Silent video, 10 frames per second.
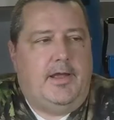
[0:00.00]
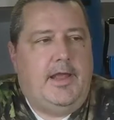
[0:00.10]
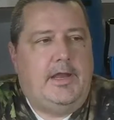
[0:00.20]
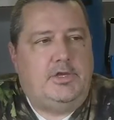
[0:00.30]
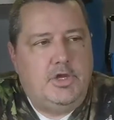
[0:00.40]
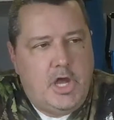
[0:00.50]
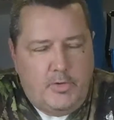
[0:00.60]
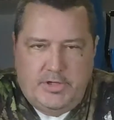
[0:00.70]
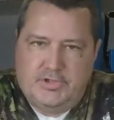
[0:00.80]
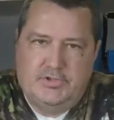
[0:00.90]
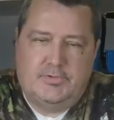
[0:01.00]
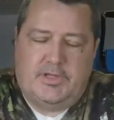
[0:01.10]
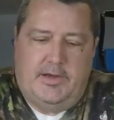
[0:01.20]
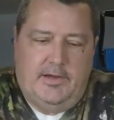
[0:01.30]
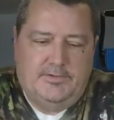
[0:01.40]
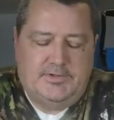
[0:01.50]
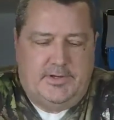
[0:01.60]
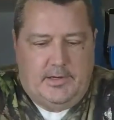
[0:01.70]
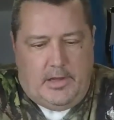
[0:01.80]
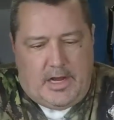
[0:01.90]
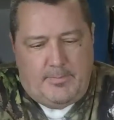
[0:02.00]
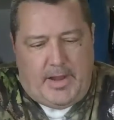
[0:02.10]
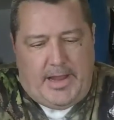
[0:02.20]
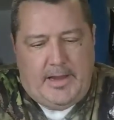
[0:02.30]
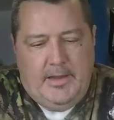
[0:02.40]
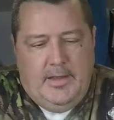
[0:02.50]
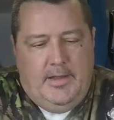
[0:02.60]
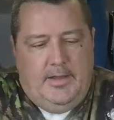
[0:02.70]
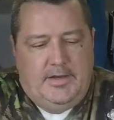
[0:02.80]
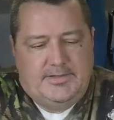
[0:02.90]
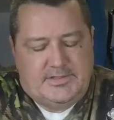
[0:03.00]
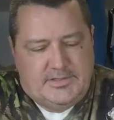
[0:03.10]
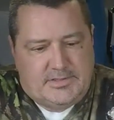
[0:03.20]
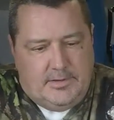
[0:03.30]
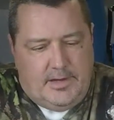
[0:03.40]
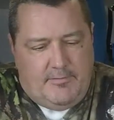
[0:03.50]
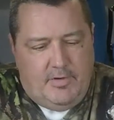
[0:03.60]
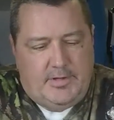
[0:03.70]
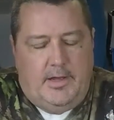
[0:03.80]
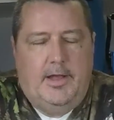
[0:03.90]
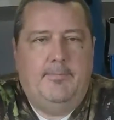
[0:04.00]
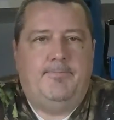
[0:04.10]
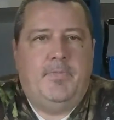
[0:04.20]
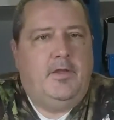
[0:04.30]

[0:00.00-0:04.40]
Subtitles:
I had no issues with that Nelson. It locked back consistently every time.